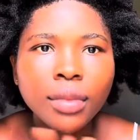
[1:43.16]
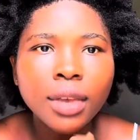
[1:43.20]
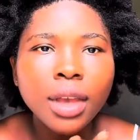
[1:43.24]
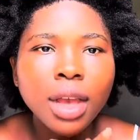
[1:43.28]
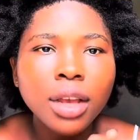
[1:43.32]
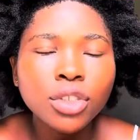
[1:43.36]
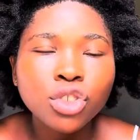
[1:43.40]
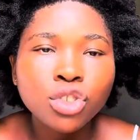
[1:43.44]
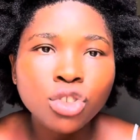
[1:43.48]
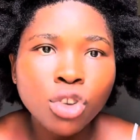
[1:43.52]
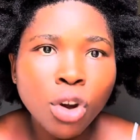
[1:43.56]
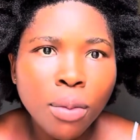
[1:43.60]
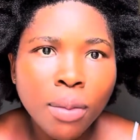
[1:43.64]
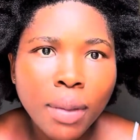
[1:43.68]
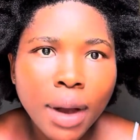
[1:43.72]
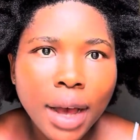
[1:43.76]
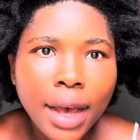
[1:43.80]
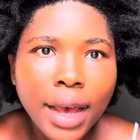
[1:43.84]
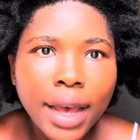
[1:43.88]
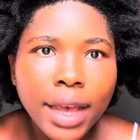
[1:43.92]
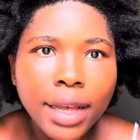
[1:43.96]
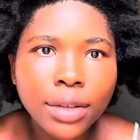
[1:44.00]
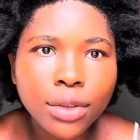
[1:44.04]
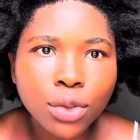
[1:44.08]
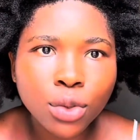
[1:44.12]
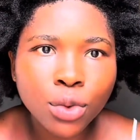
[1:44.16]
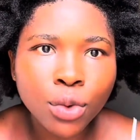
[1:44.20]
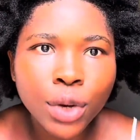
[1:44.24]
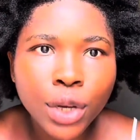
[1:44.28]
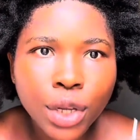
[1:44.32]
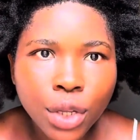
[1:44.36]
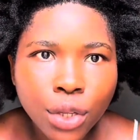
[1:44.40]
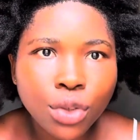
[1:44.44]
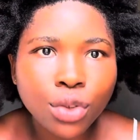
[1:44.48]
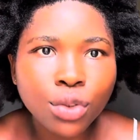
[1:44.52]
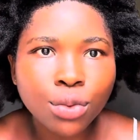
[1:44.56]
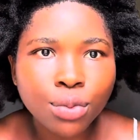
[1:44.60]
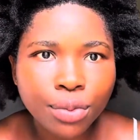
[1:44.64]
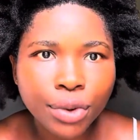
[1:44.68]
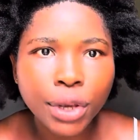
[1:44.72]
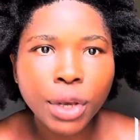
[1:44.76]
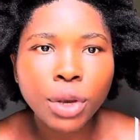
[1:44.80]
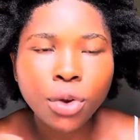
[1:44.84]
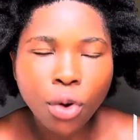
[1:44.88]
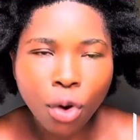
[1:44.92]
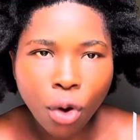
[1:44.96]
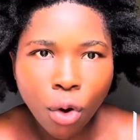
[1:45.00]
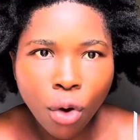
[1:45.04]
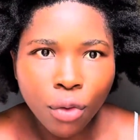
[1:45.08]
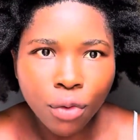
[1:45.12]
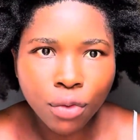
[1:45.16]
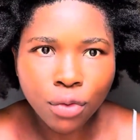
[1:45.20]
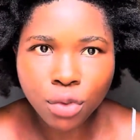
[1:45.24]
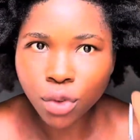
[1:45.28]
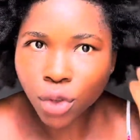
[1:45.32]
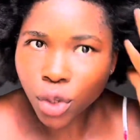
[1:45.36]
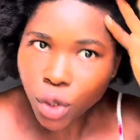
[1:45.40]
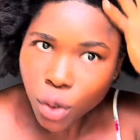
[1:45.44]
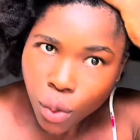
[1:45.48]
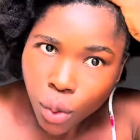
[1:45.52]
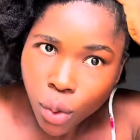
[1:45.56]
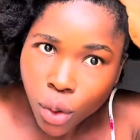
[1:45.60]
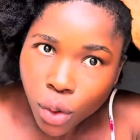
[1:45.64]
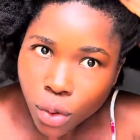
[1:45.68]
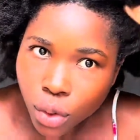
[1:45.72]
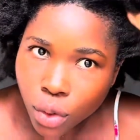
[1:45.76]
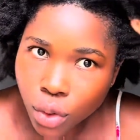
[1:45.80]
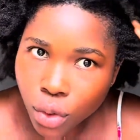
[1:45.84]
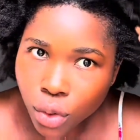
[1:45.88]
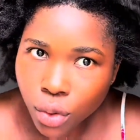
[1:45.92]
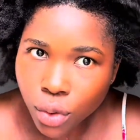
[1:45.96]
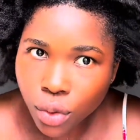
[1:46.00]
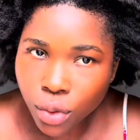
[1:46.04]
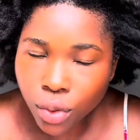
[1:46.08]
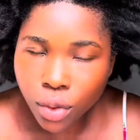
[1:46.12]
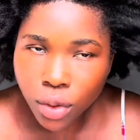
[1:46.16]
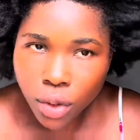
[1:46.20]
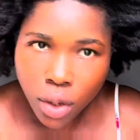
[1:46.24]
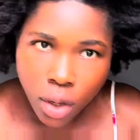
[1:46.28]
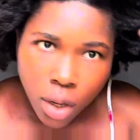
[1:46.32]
trauma is going to break off. So you want to